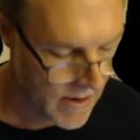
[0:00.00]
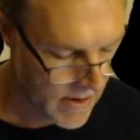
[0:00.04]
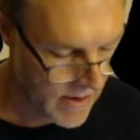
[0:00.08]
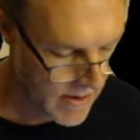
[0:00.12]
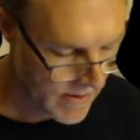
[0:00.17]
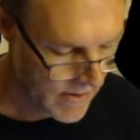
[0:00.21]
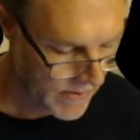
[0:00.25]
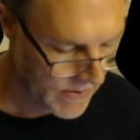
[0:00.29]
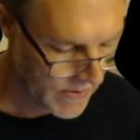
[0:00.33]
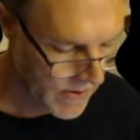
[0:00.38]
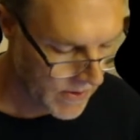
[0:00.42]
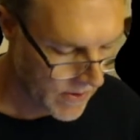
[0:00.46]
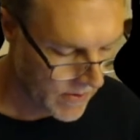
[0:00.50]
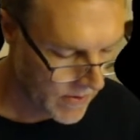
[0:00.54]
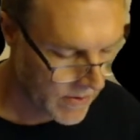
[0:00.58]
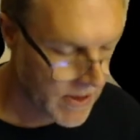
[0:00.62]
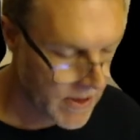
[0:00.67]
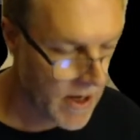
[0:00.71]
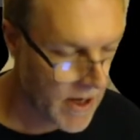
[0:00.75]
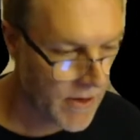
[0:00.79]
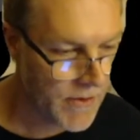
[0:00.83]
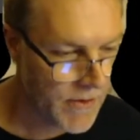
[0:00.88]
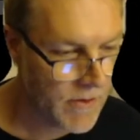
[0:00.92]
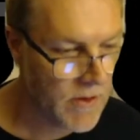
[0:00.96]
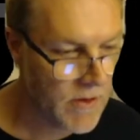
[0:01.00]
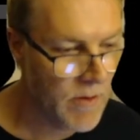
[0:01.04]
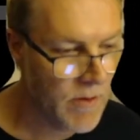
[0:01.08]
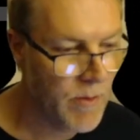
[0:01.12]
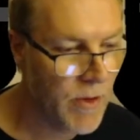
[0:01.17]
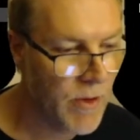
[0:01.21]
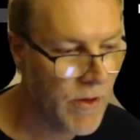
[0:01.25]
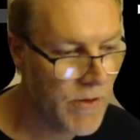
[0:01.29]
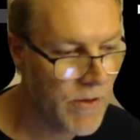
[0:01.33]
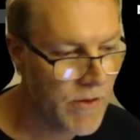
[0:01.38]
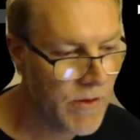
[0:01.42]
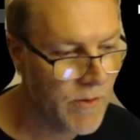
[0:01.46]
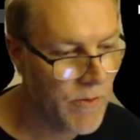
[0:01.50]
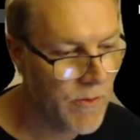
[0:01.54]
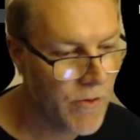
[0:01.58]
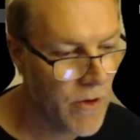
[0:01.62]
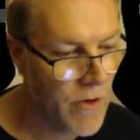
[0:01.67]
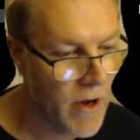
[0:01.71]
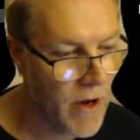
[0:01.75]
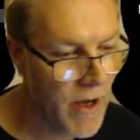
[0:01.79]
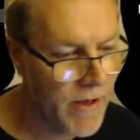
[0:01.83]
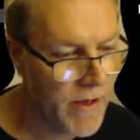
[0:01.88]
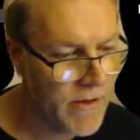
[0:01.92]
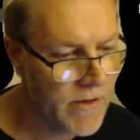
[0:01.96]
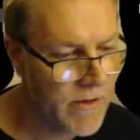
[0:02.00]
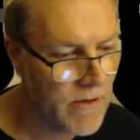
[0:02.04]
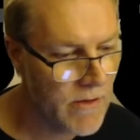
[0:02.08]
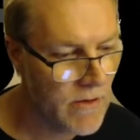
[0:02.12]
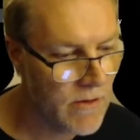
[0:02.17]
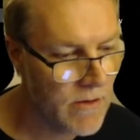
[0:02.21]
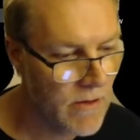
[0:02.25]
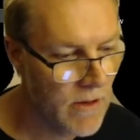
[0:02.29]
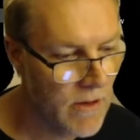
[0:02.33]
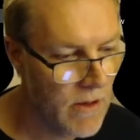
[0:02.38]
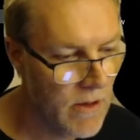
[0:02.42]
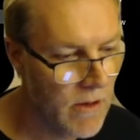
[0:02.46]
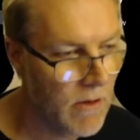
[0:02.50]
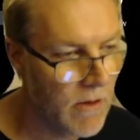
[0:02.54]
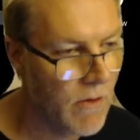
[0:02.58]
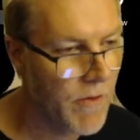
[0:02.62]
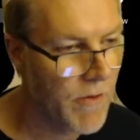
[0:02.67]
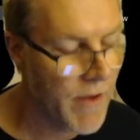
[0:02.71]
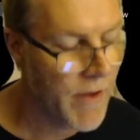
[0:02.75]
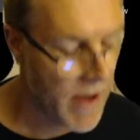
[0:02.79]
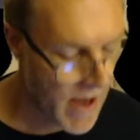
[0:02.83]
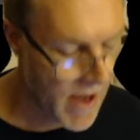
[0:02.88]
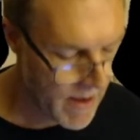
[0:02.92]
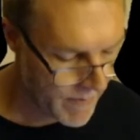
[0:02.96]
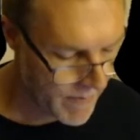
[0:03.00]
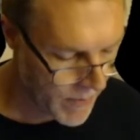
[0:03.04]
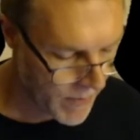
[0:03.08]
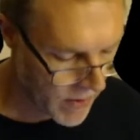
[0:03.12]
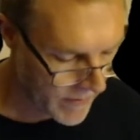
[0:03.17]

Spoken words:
So down at the bottom right on the app, after